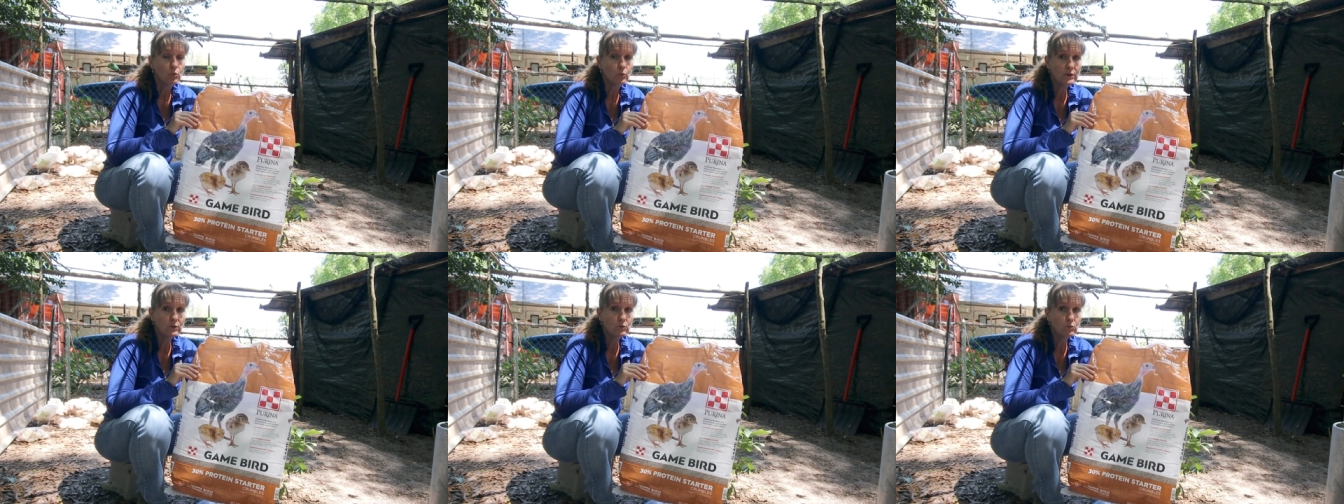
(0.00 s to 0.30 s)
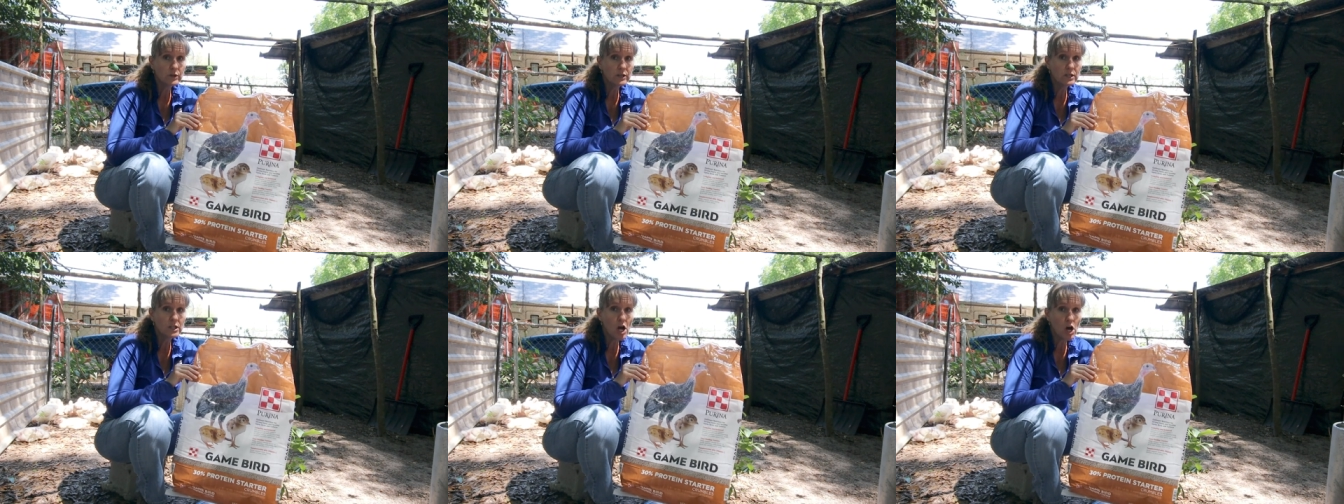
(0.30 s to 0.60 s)
We
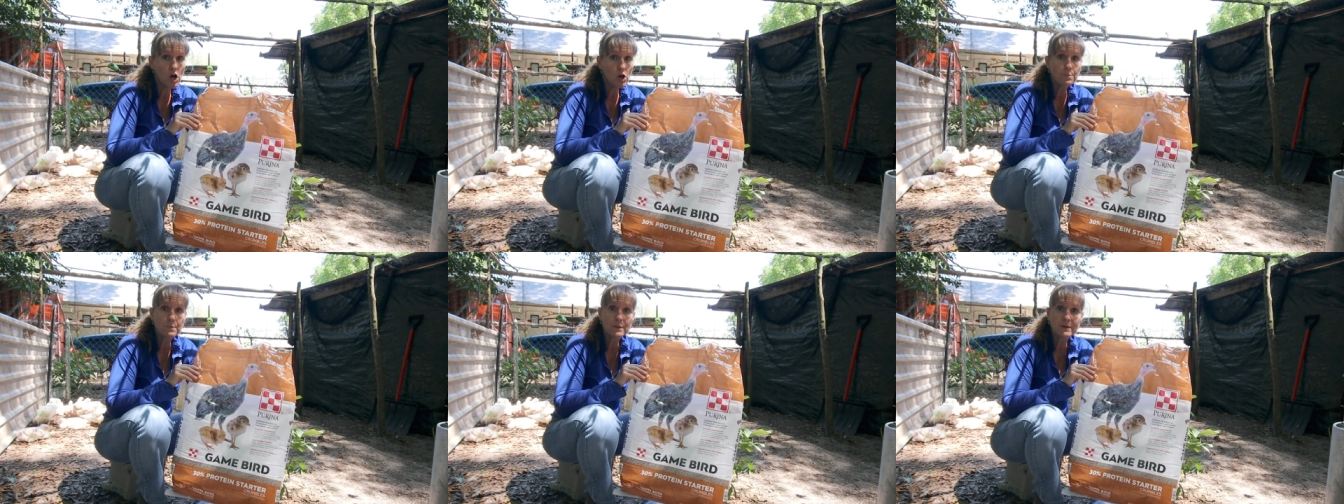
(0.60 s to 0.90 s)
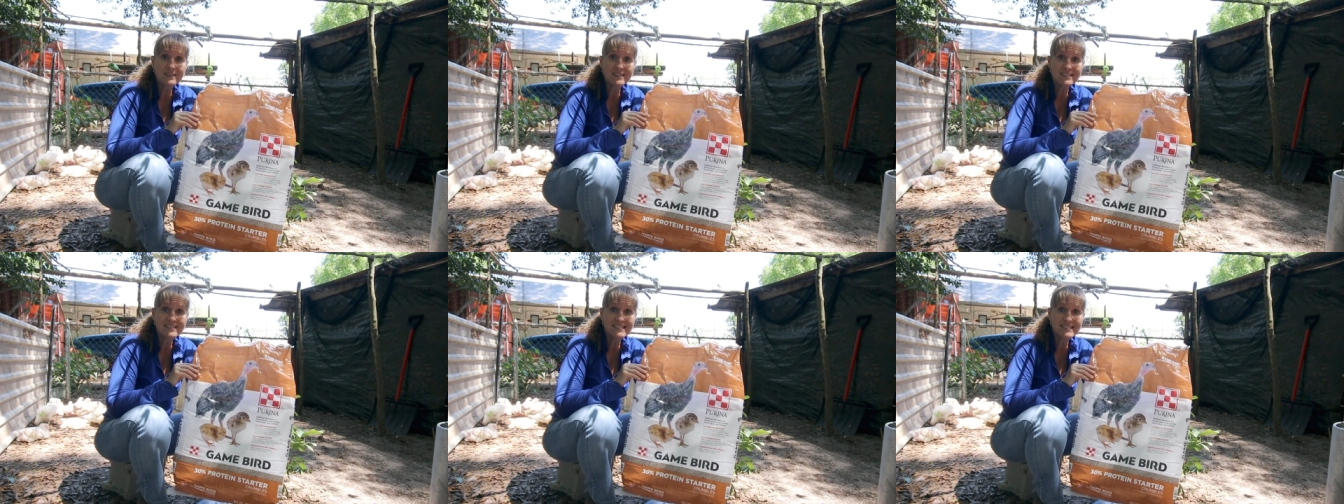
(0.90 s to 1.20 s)
will
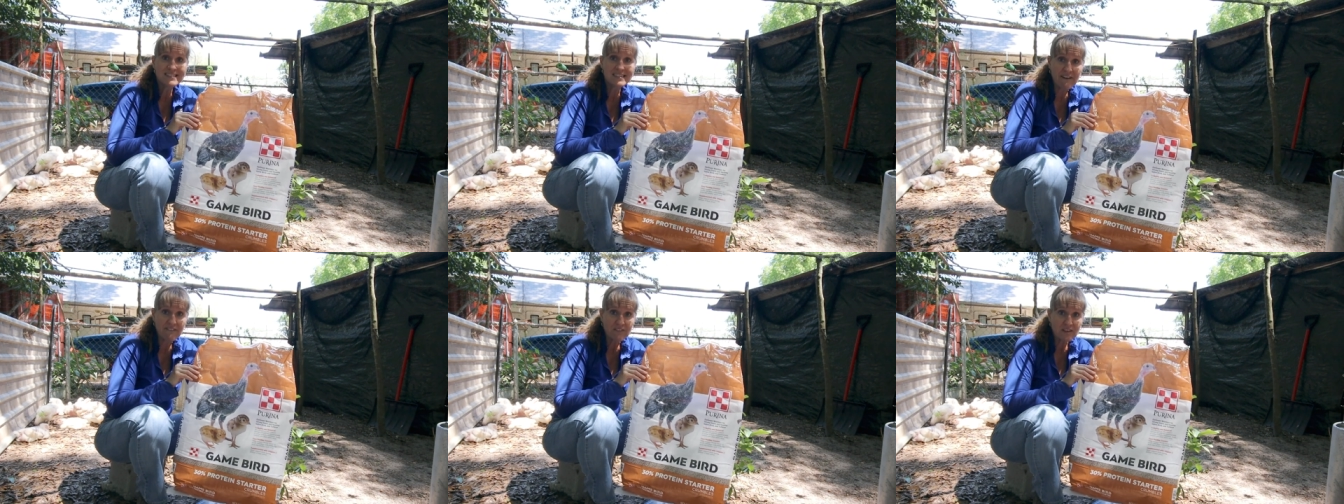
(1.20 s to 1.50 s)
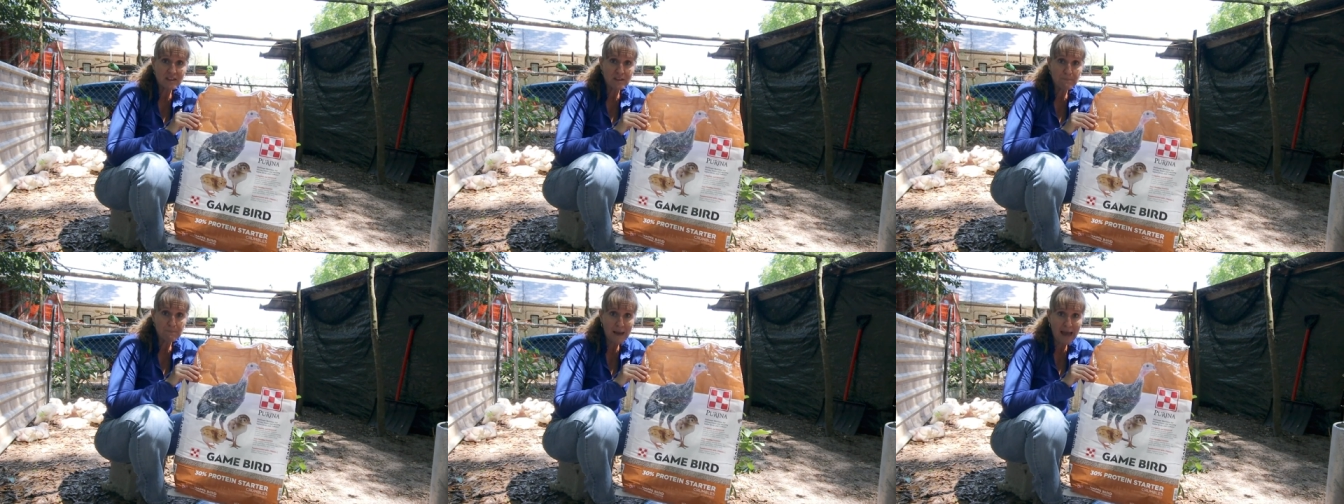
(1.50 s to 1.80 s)
open the
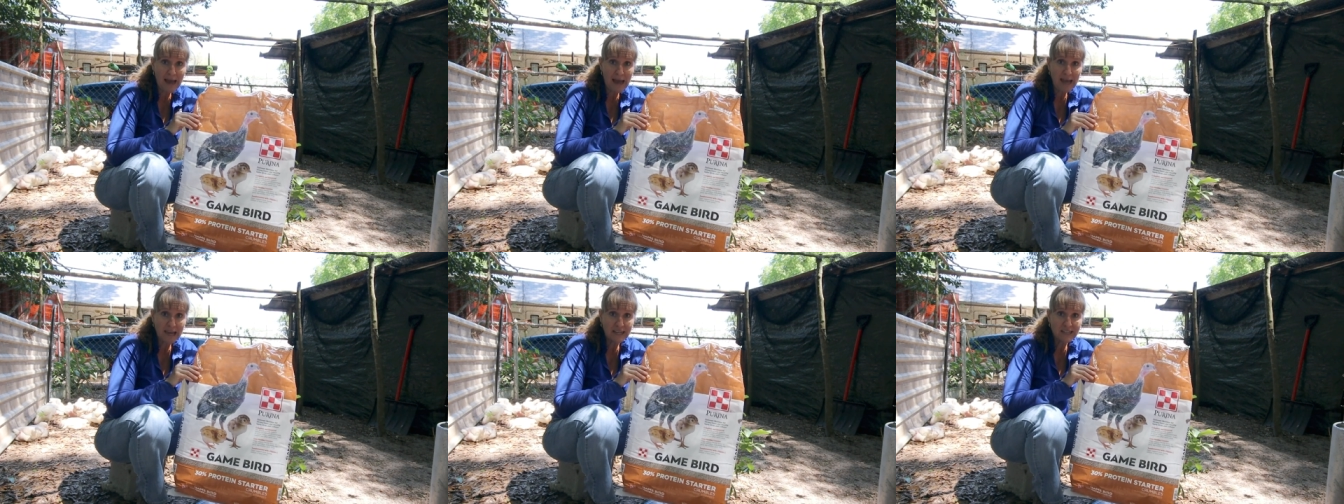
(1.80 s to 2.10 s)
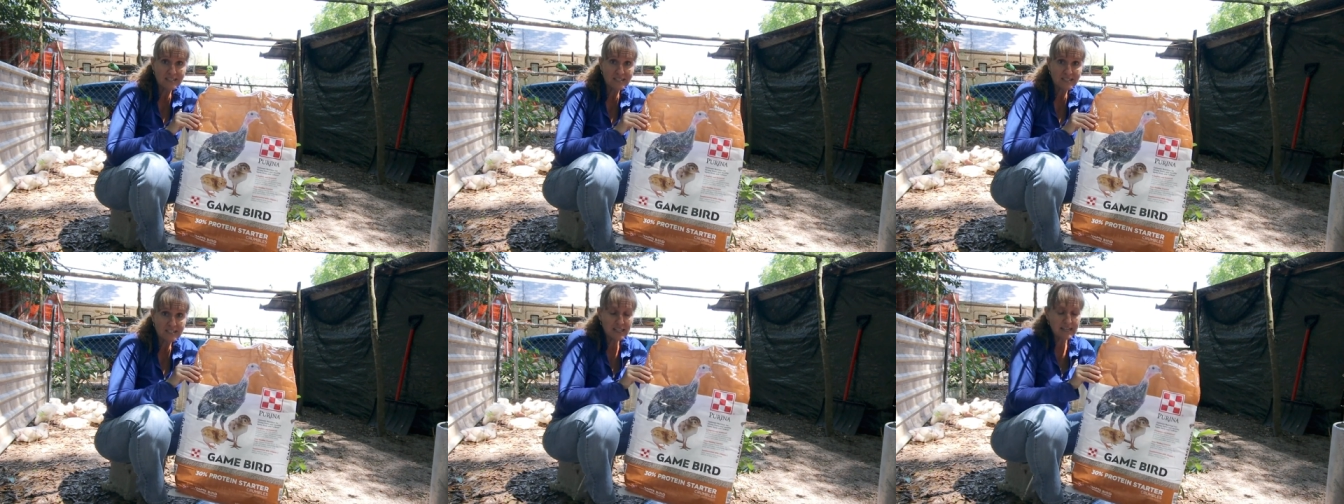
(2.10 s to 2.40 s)
seventh bag